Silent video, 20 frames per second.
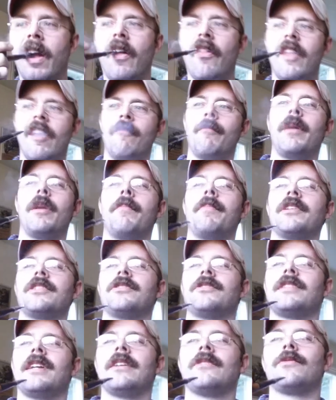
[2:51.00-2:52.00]
They have better
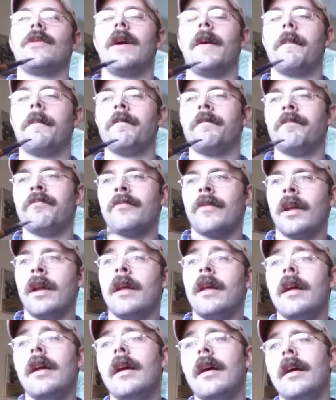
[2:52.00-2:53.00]
pictures elsewhere.
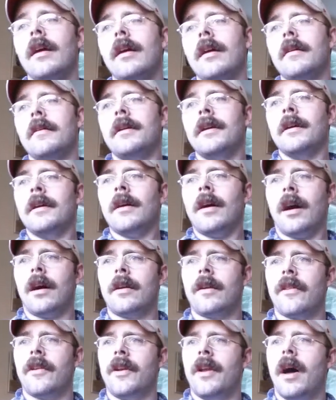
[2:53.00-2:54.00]

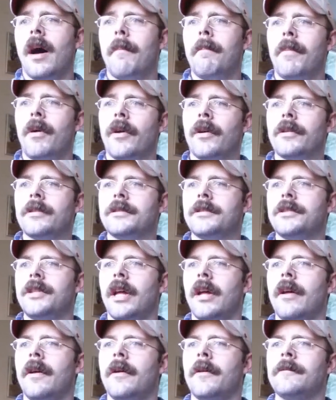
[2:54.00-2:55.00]
On to the numbers.
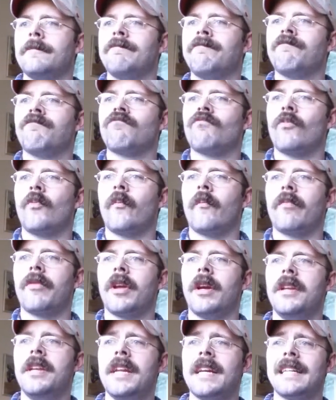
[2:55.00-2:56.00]

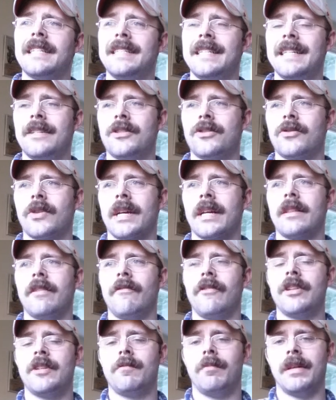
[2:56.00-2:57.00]
Nicotine strength
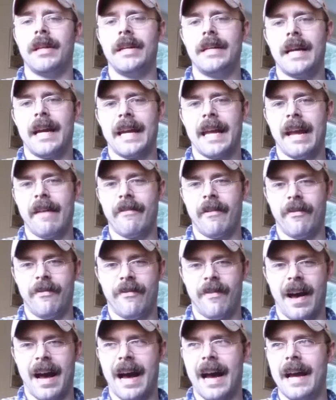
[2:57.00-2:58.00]
of this blend, I gave a
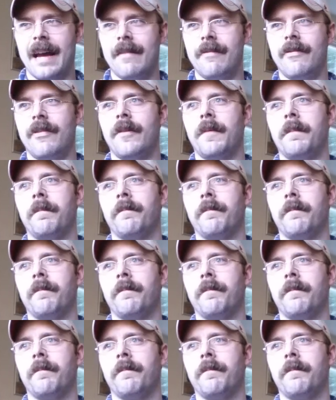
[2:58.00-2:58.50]
5.